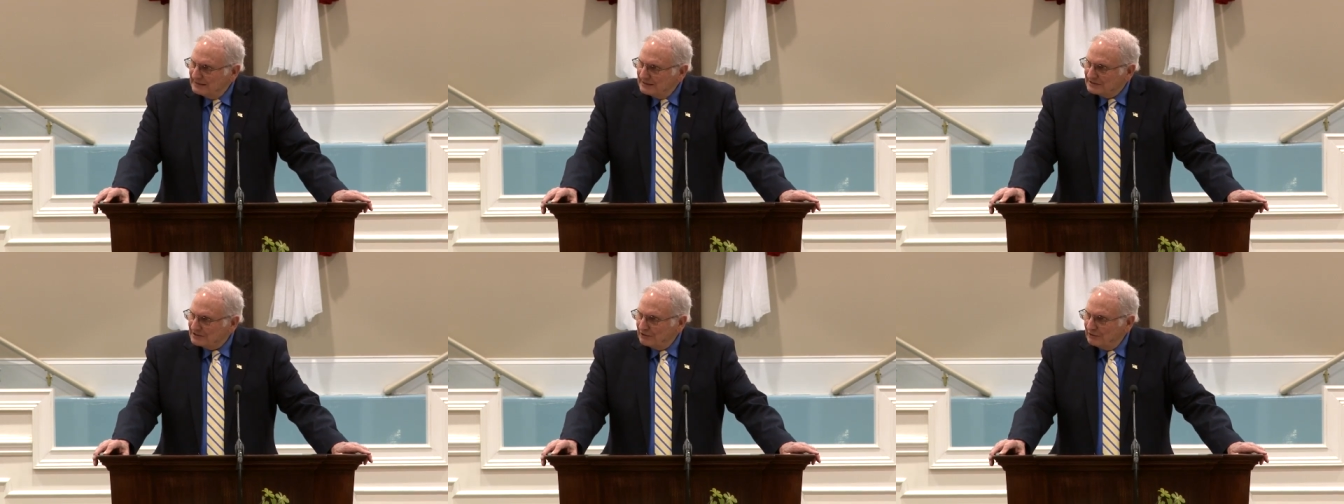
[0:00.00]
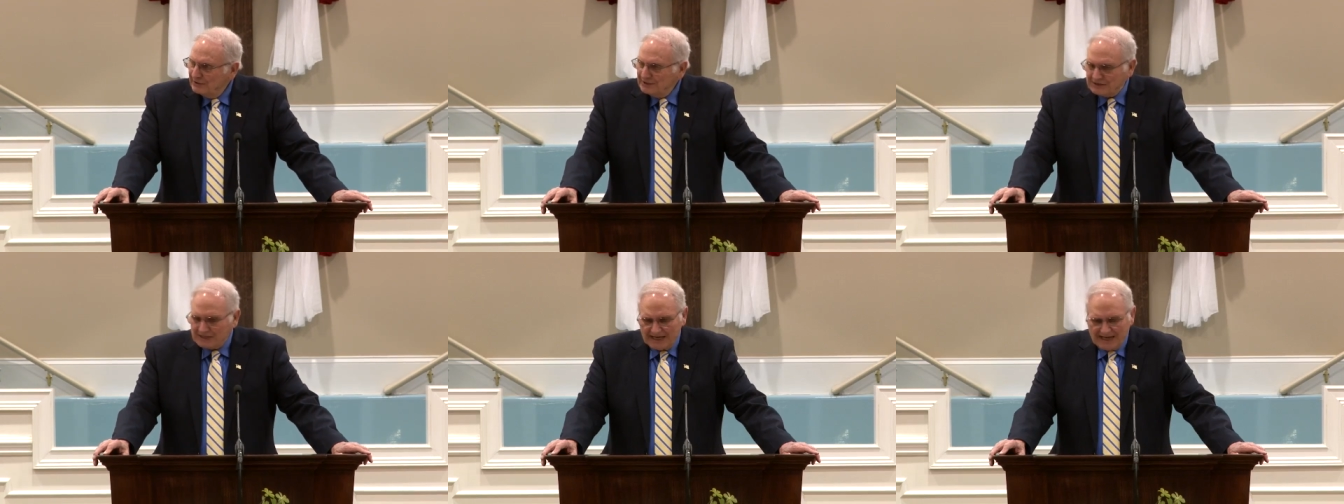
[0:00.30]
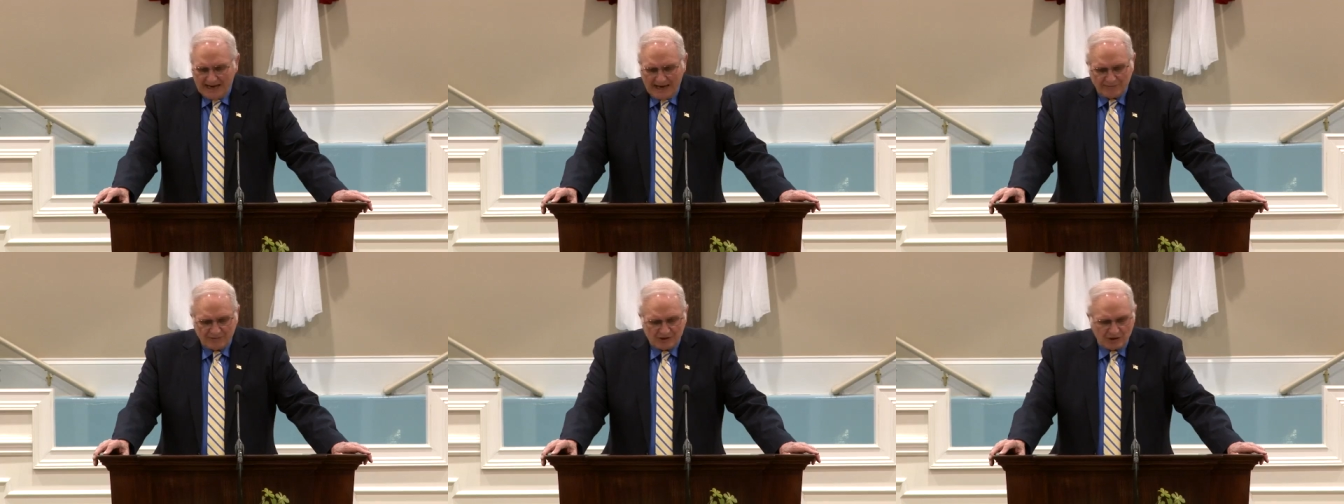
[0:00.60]
So it's
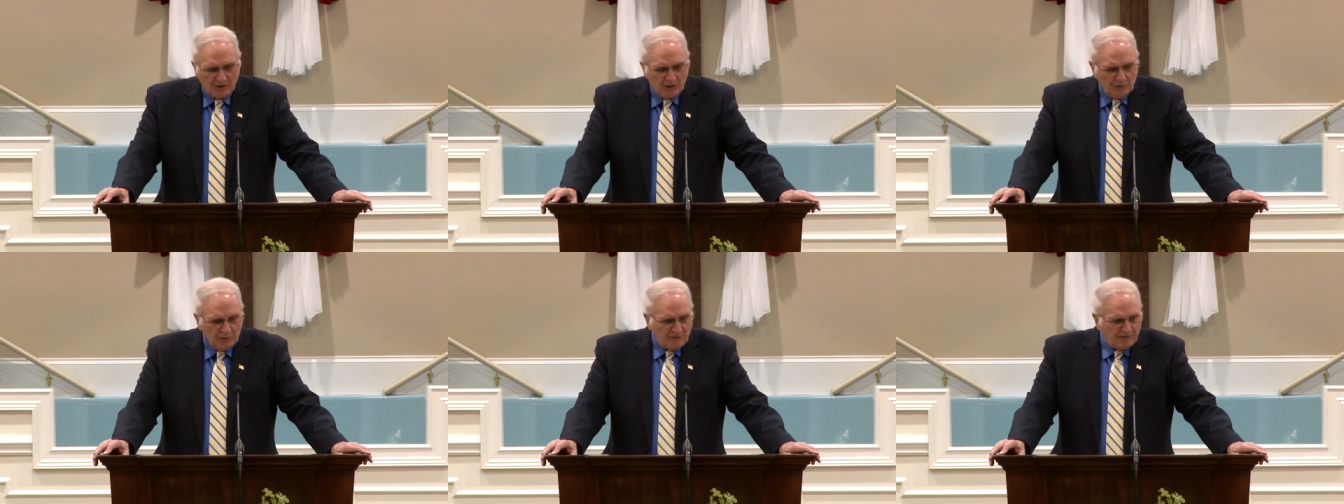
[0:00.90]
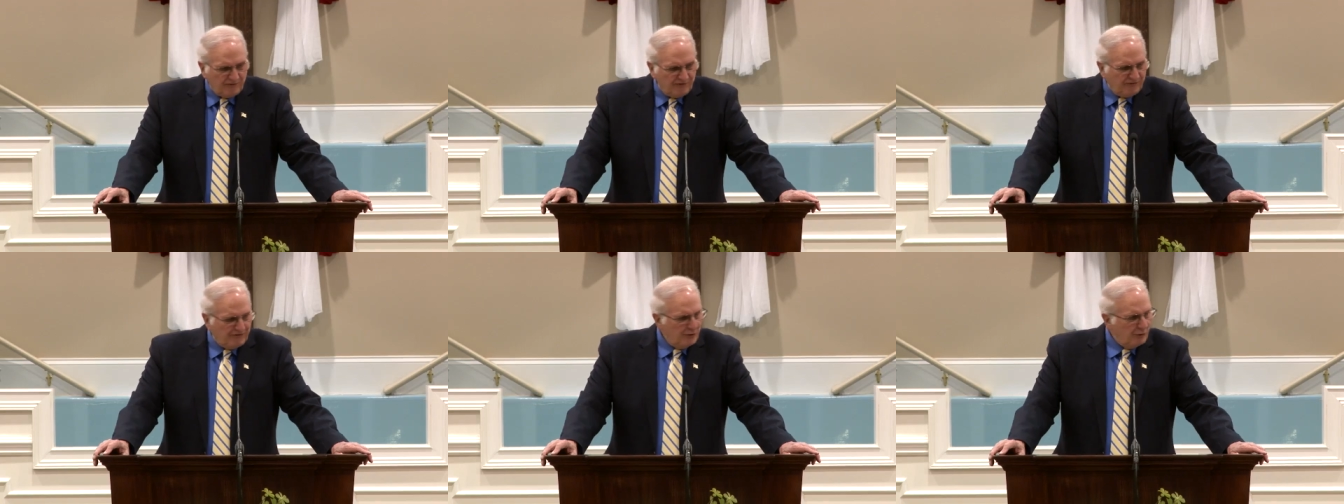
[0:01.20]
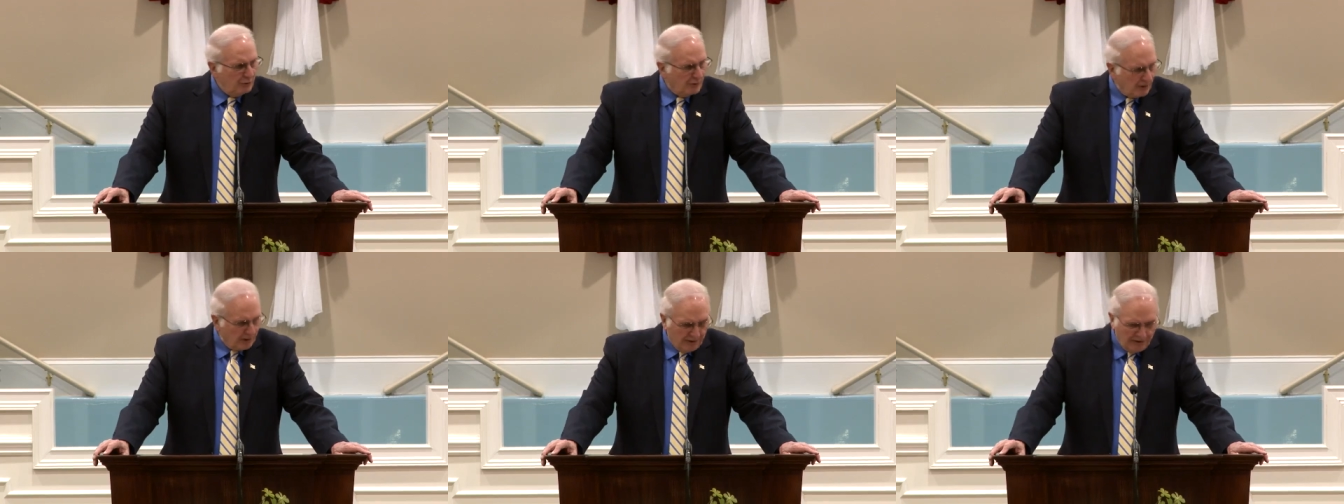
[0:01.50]
an absolute
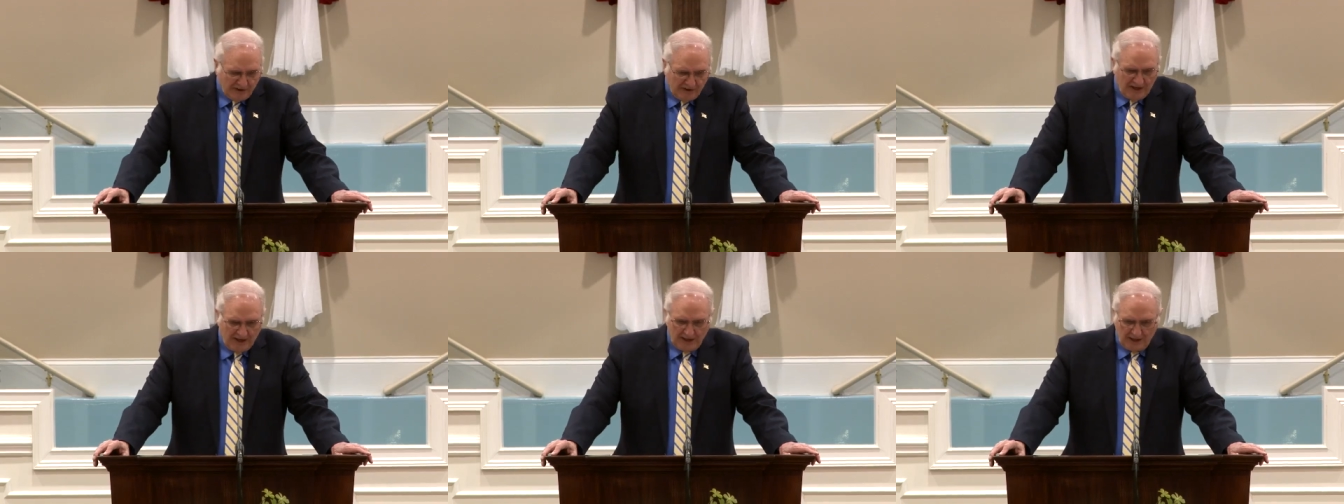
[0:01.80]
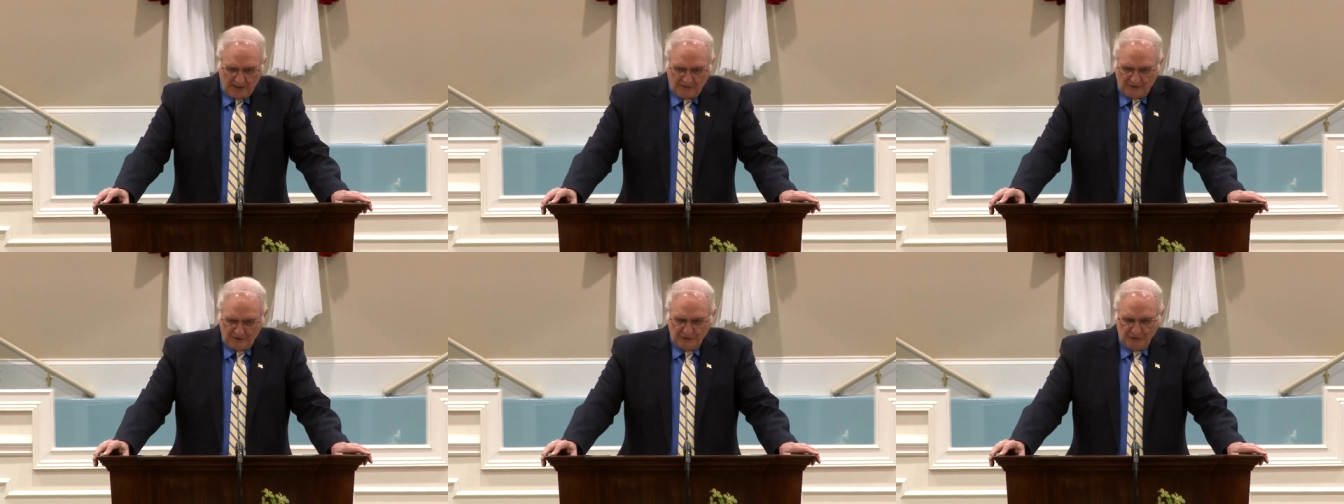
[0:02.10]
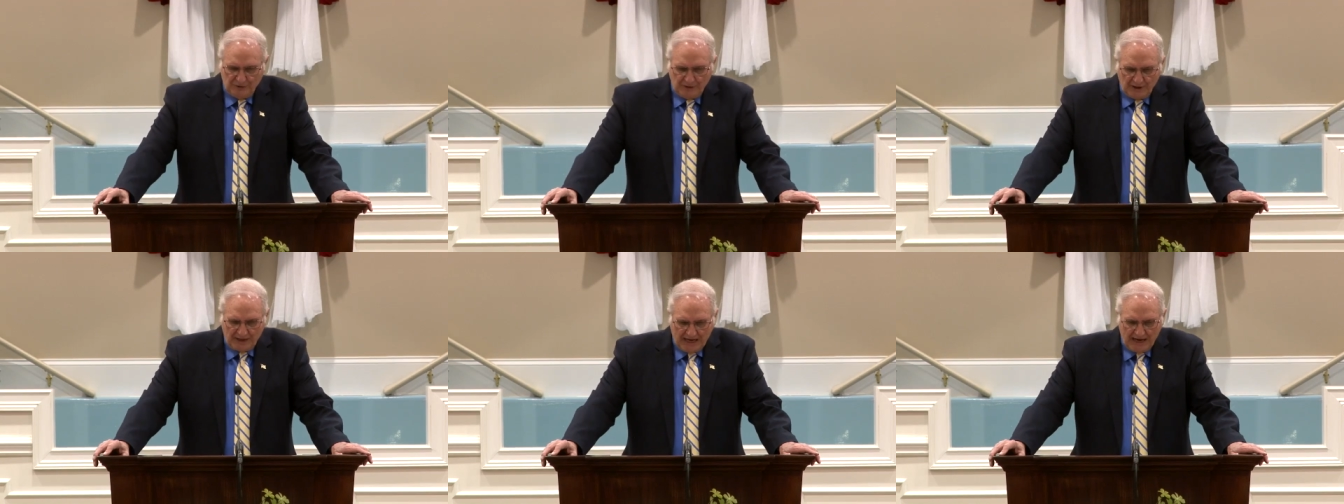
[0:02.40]
futile thing for
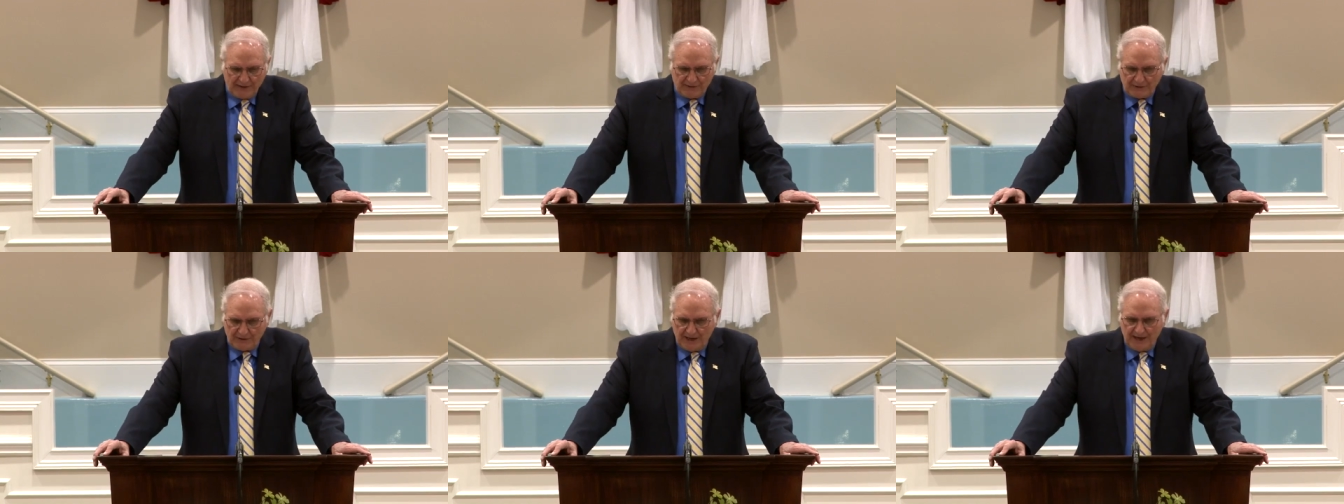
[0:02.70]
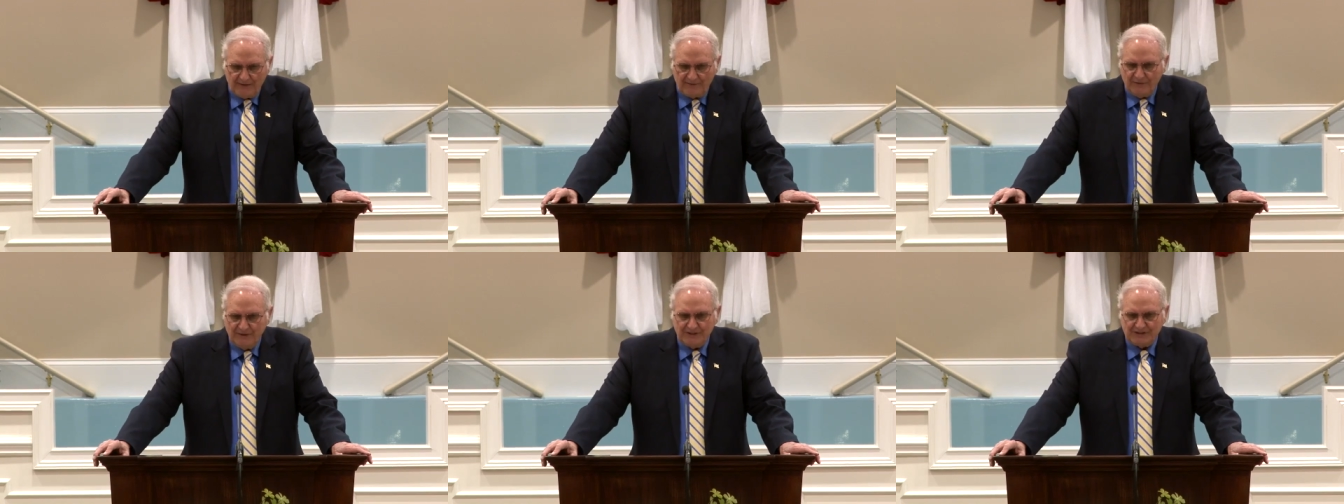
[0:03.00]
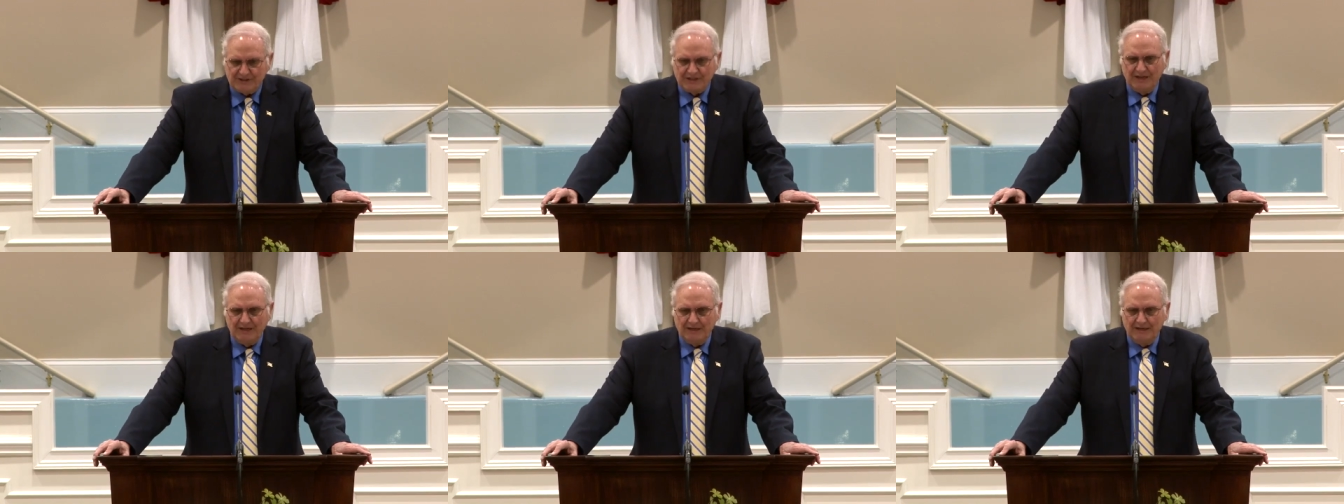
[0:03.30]
you to gather every
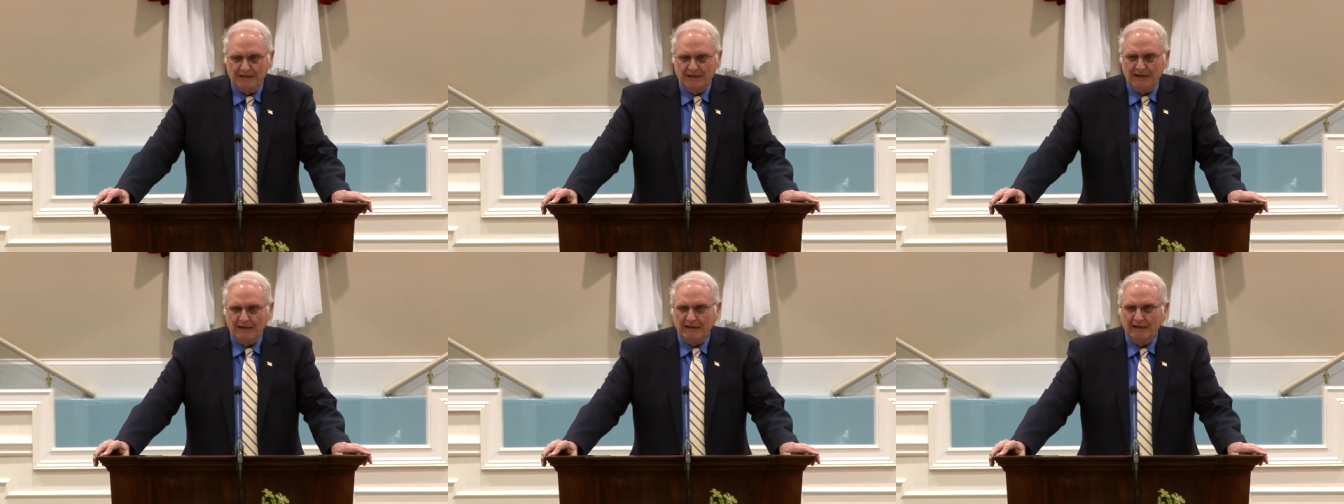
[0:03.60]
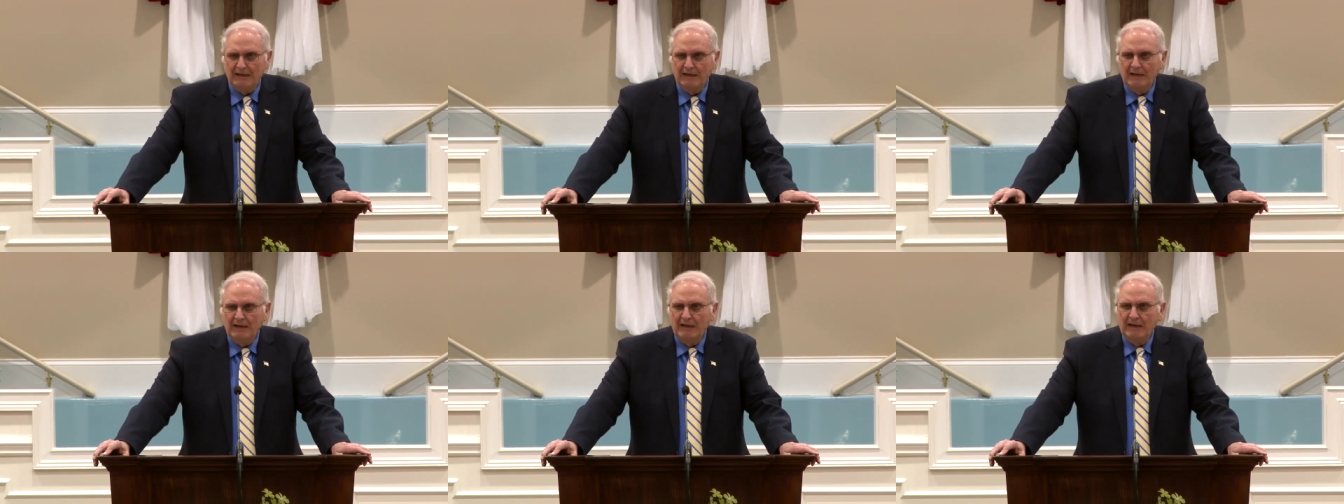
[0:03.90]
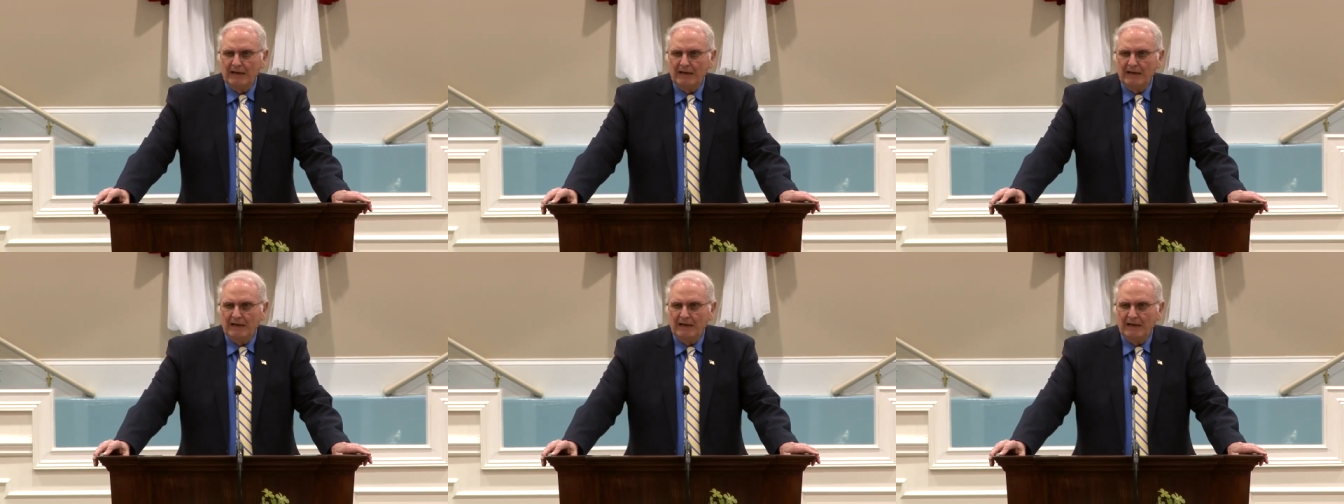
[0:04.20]
Sunday